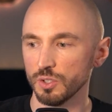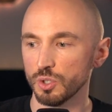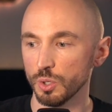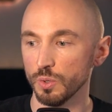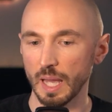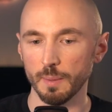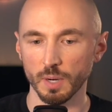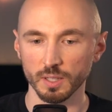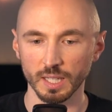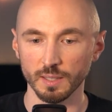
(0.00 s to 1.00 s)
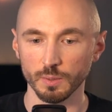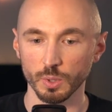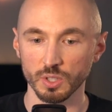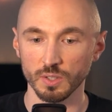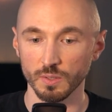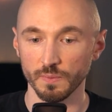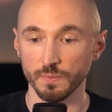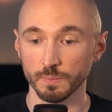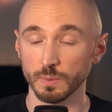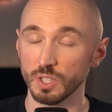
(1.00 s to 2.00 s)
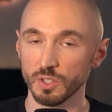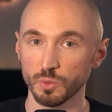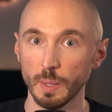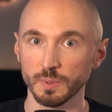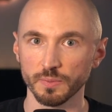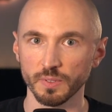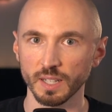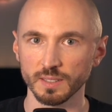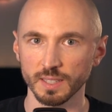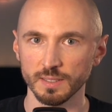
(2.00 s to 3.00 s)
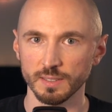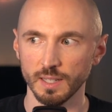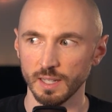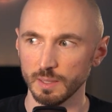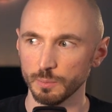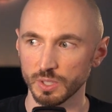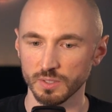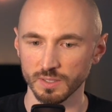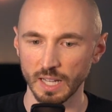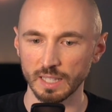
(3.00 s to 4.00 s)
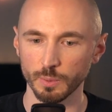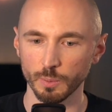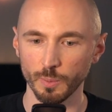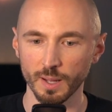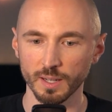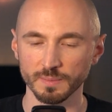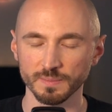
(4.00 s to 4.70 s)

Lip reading: to that market, which is disruptive, frankly, which is exactly what we wanted.